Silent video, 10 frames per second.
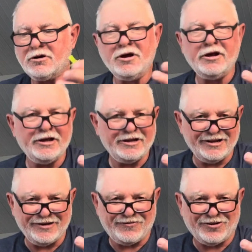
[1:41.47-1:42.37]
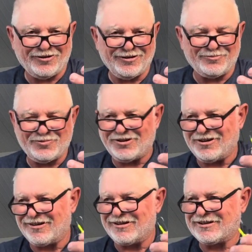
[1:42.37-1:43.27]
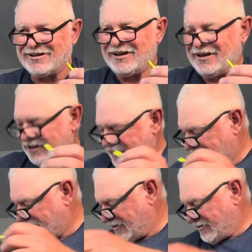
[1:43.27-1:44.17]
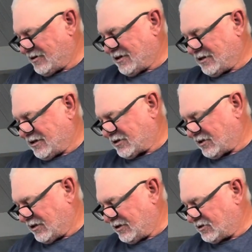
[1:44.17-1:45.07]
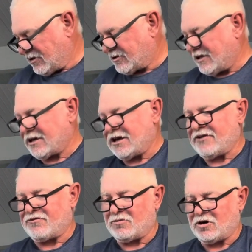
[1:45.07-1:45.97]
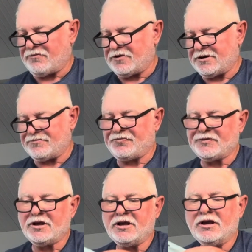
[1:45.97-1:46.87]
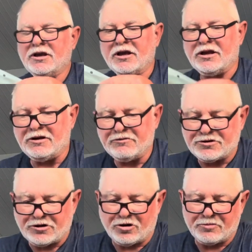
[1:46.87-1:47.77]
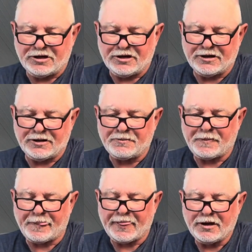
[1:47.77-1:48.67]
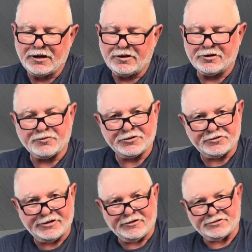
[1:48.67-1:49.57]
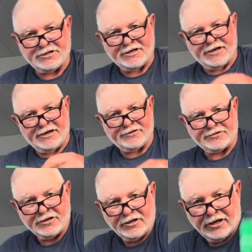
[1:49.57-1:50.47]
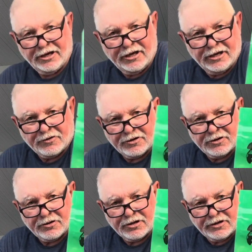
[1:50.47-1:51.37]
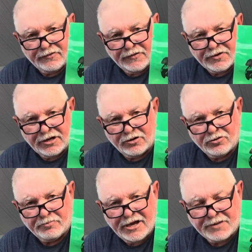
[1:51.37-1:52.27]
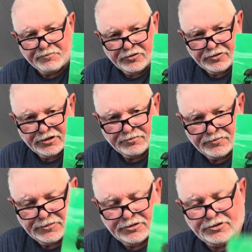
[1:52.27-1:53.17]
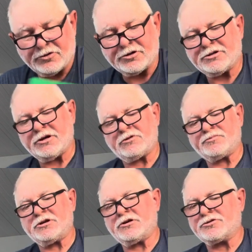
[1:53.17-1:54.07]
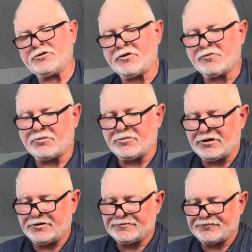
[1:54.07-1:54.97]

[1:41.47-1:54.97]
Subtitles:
and they fall apart. So I talked to that guy from Mafia, and he was showing me twister tails he has, and they've got a little backbone in them. You understand what I'm saying? I'll show you what I mean.